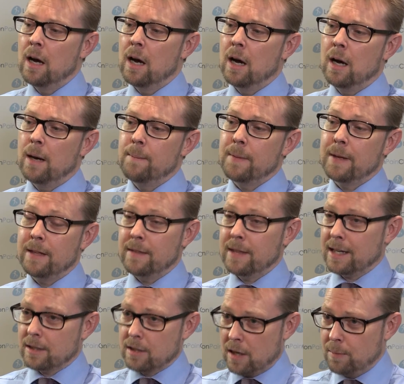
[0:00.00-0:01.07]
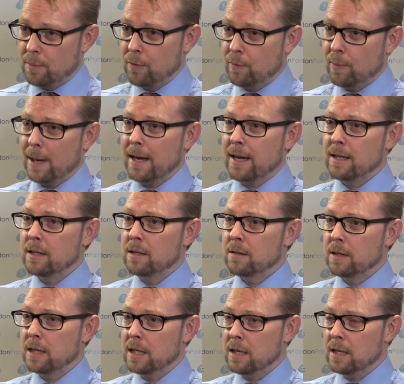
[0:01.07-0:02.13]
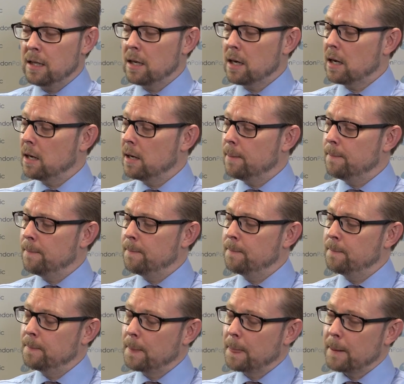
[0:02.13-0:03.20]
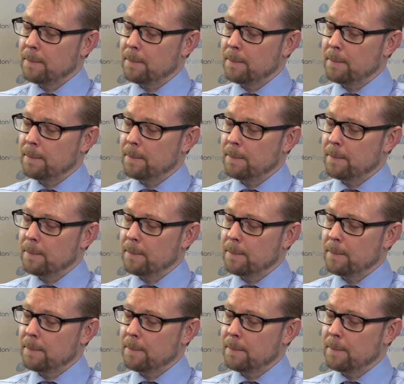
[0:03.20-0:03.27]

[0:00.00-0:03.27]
Um, in that type of pain, the um,